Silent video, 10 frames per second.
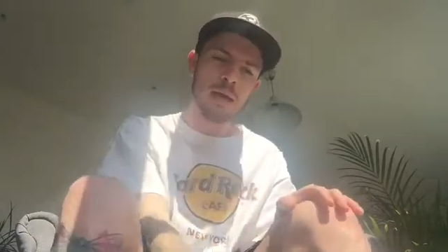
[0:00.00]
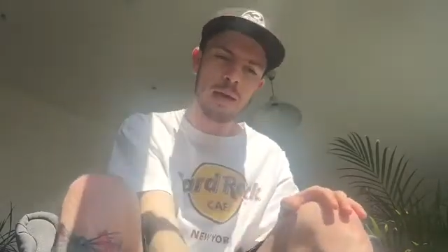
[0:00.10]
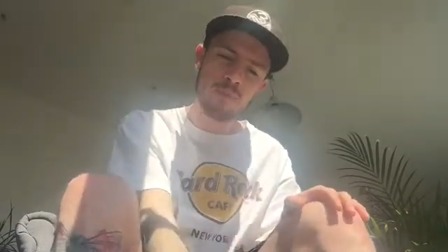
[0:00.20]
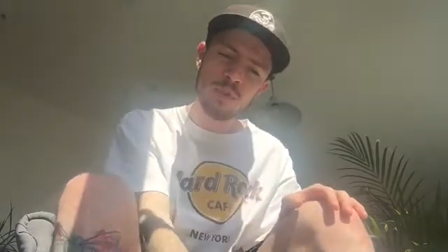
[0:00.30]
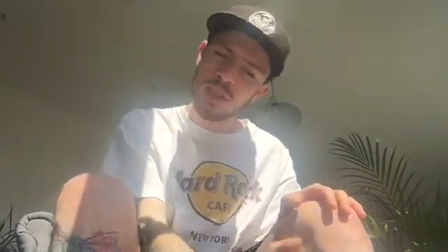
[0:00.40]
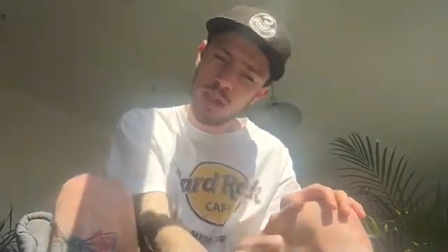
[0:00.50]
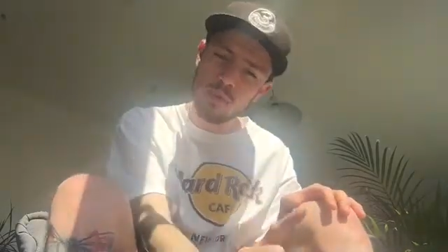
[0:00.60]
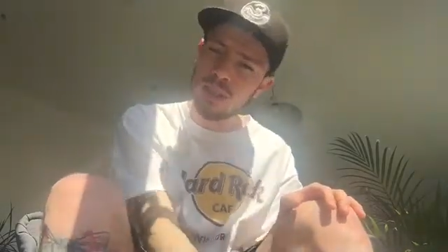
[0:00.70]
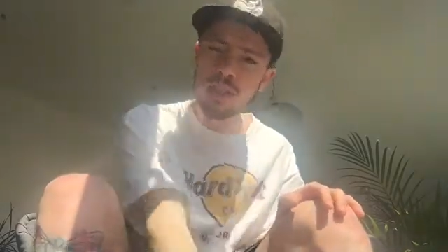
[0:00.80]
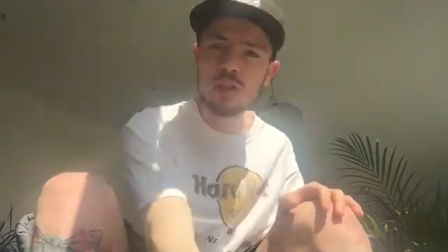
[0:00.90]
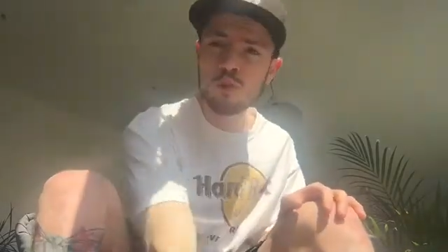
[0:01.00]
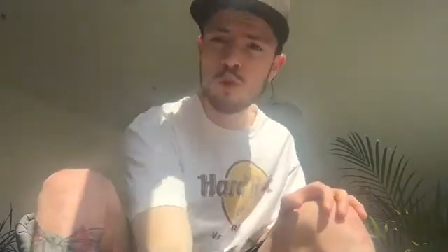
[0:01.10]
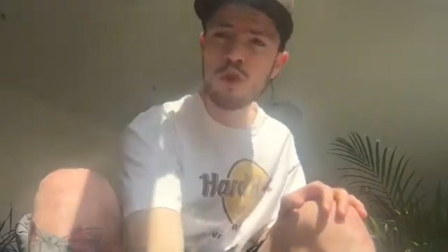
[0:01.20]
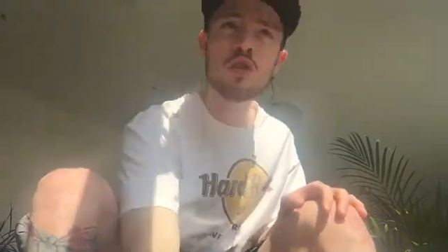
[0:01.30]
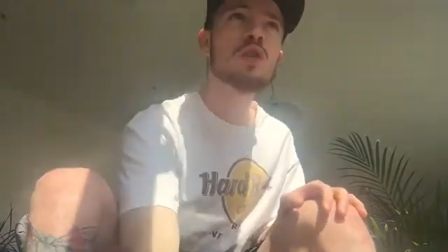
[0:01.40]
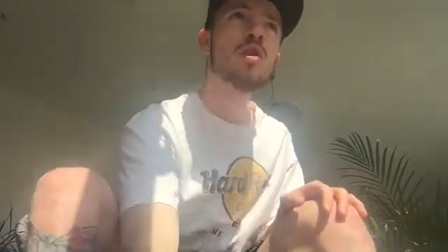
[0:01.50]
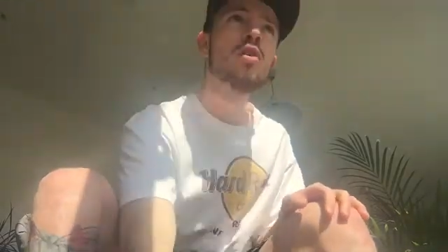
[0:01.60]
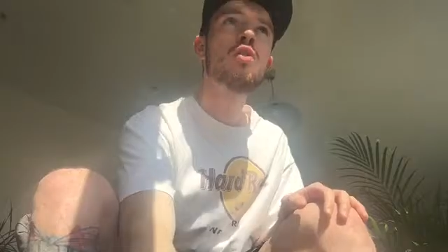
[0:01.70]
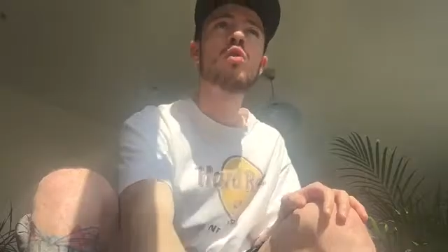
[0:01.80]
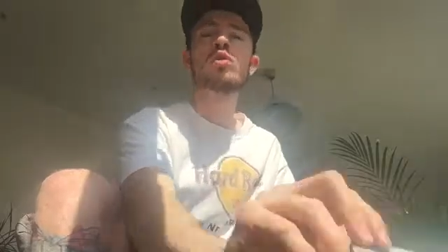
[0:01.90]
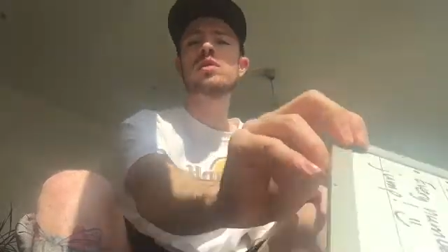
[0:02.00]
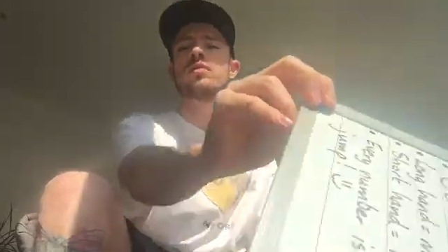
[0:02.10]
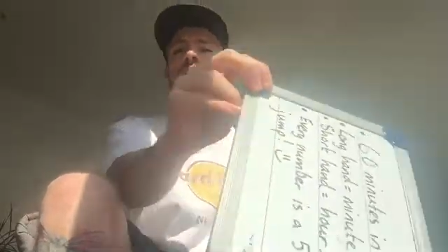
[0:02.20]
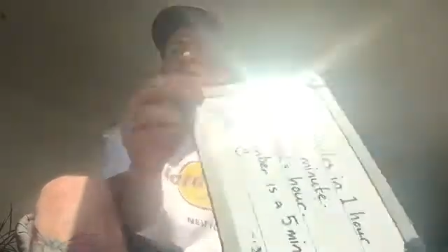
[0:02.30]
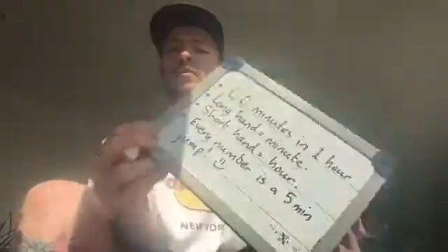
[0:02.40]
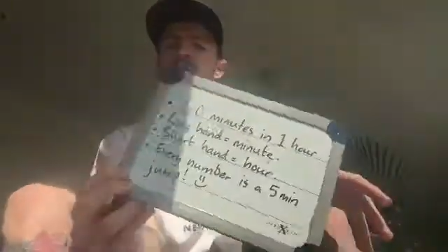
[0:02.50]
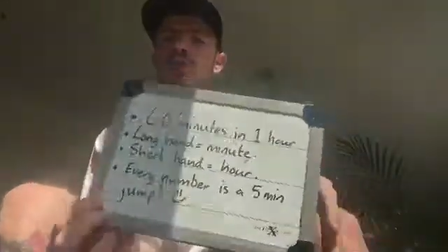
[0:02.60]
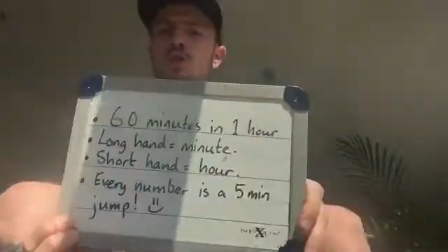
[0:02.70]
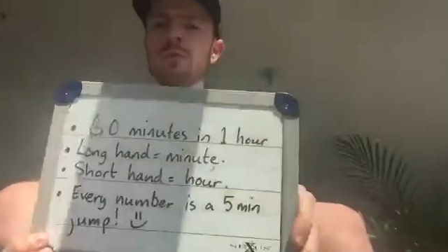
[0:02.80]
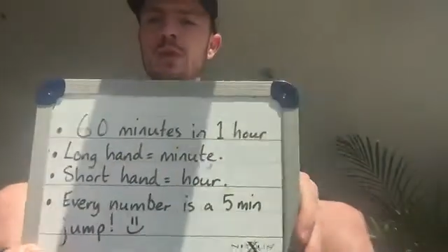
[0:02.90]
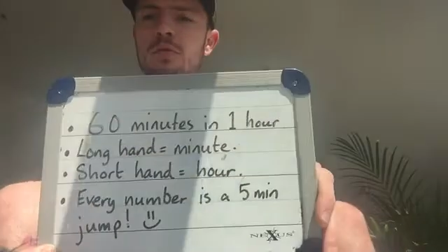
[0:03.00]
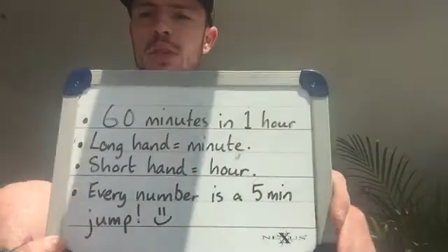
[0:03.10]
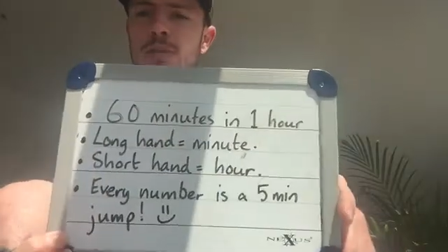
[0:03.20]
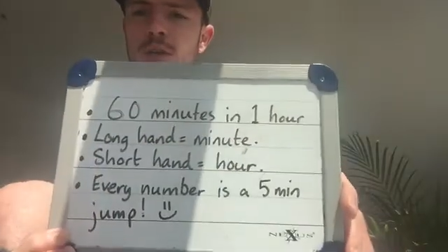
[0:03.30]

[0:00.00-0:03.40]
A couple of things worth noting from that video, I've written them